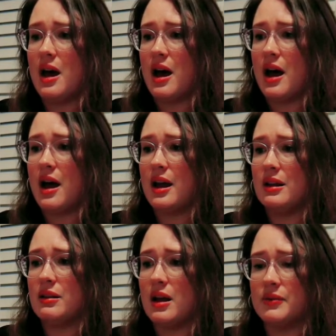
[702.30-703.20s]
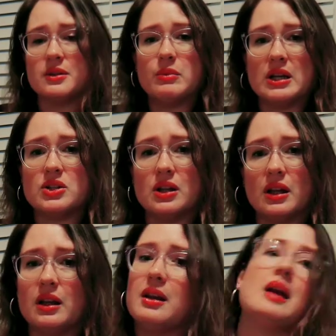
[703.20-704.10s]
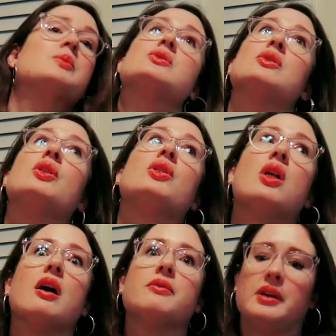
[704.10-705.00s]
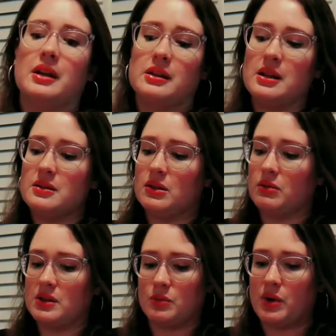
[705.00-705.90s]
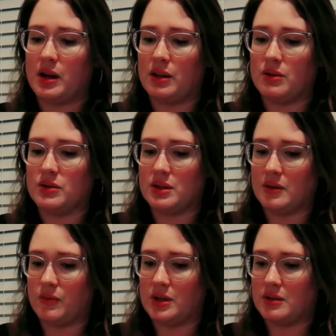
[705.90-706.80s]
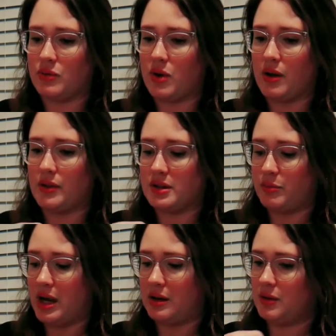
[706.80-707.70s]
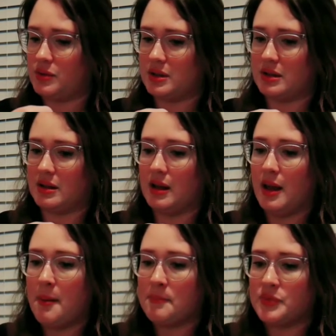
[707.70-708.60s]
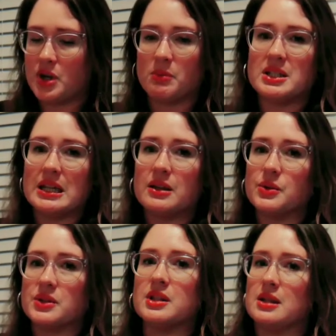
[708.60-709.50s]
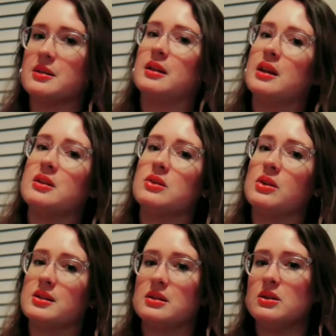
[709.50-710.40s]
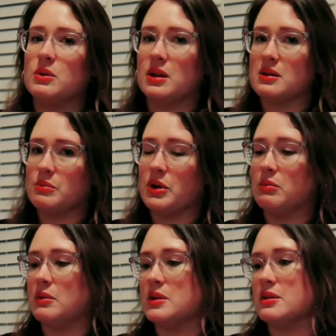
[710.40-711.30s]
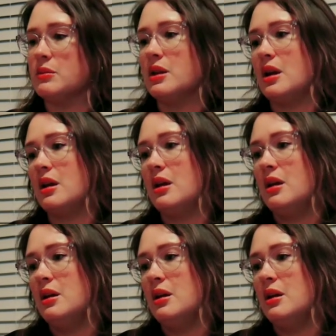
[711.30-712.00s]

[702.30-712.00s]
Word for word: I love to make chili. Absolutely love it. That's another reason why there's a difference for all the tomatoes and tomatillos and things like that too because I do want to experiment with some of that.